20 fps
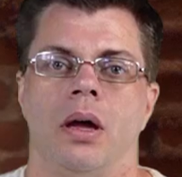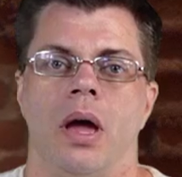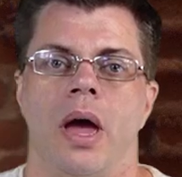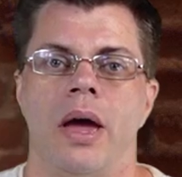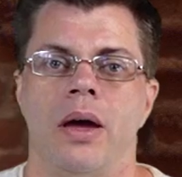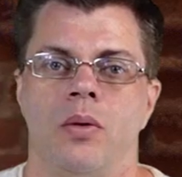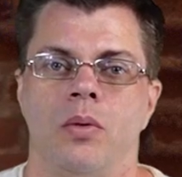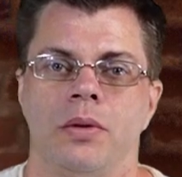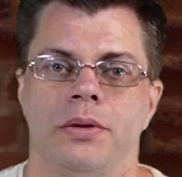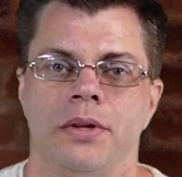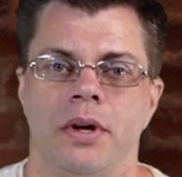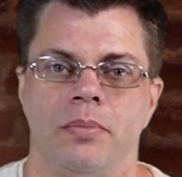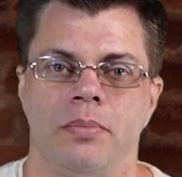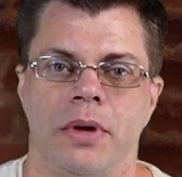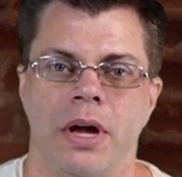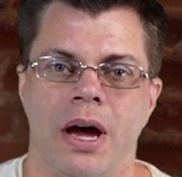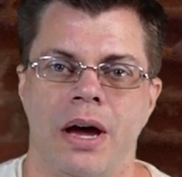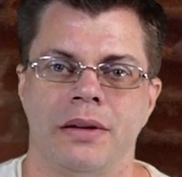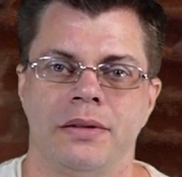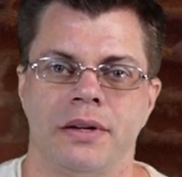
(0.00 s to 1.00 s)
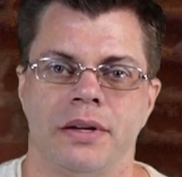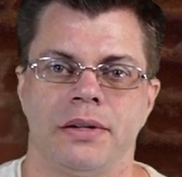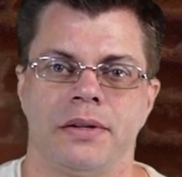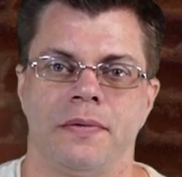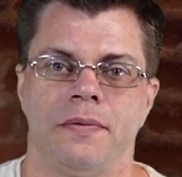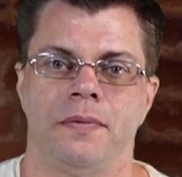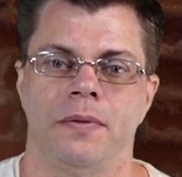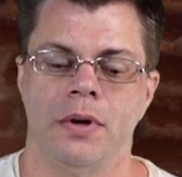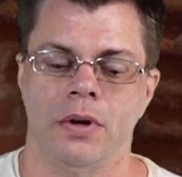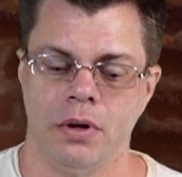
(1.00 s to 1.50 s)
Hey, what's up guys? It's
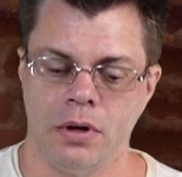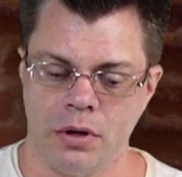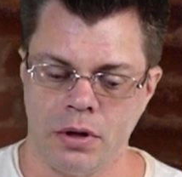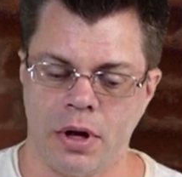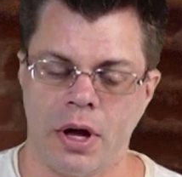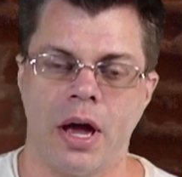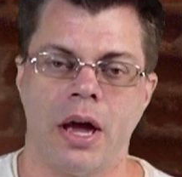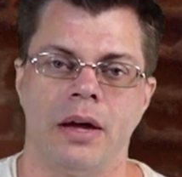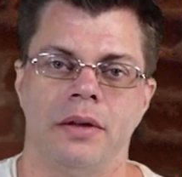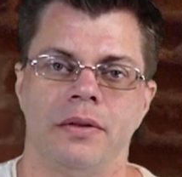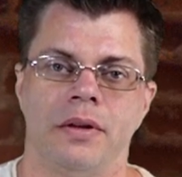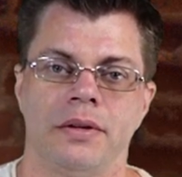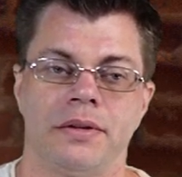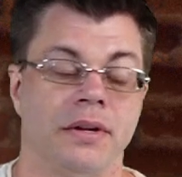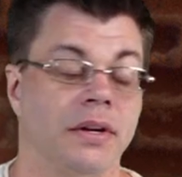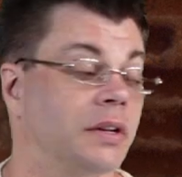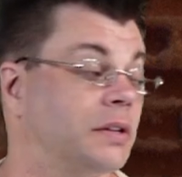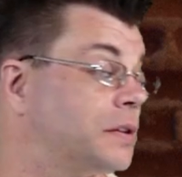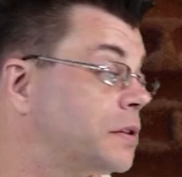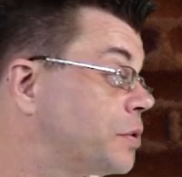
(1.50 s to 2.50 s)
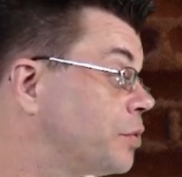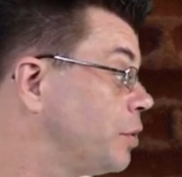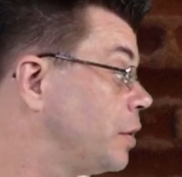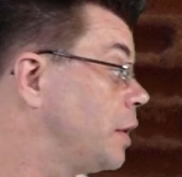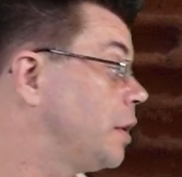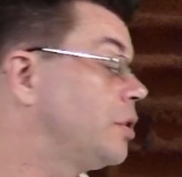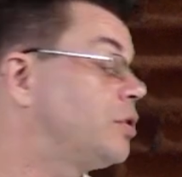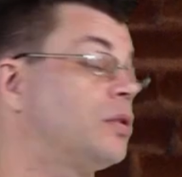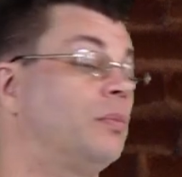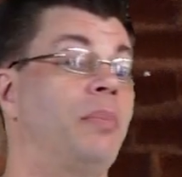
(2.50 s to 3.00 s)
Phil and this is
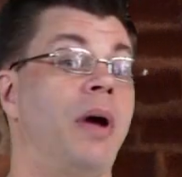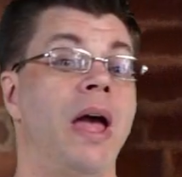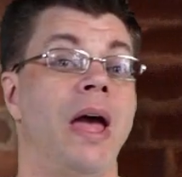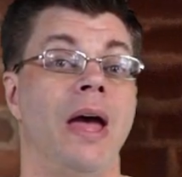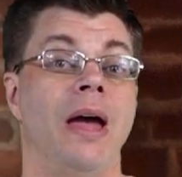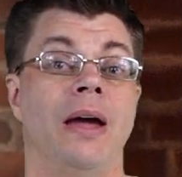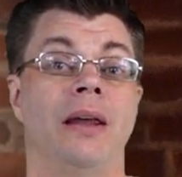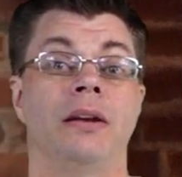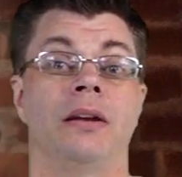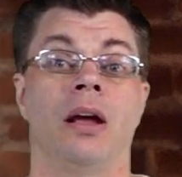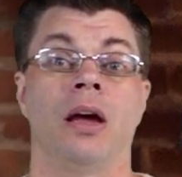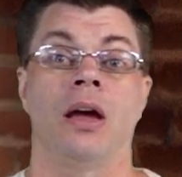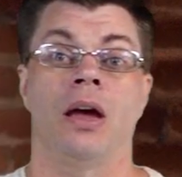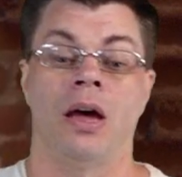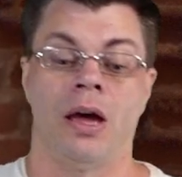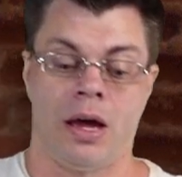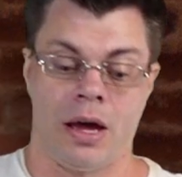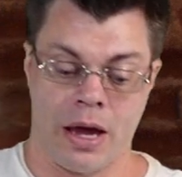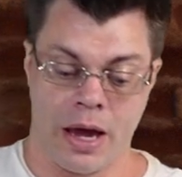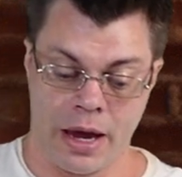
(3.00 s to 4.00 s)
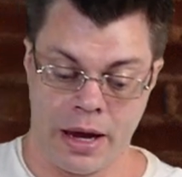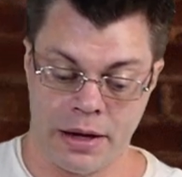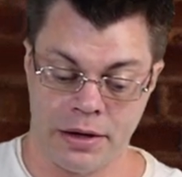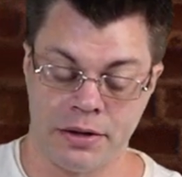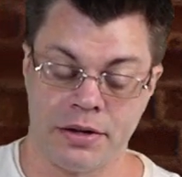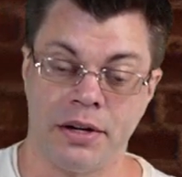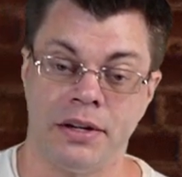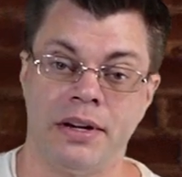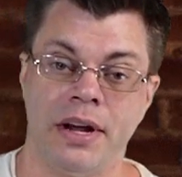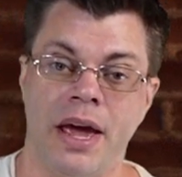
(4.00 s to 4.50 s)
3D Japan, and
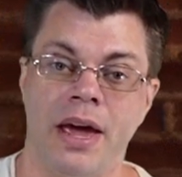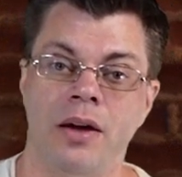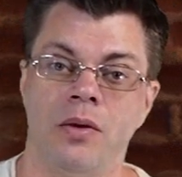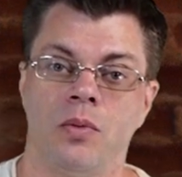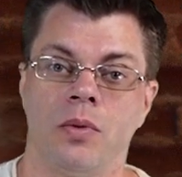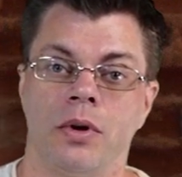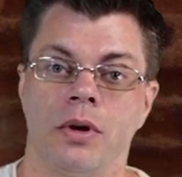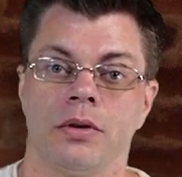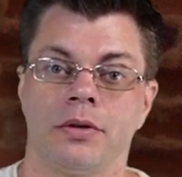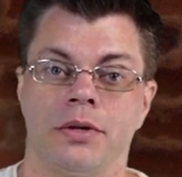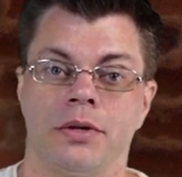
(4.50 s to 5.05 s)
today we're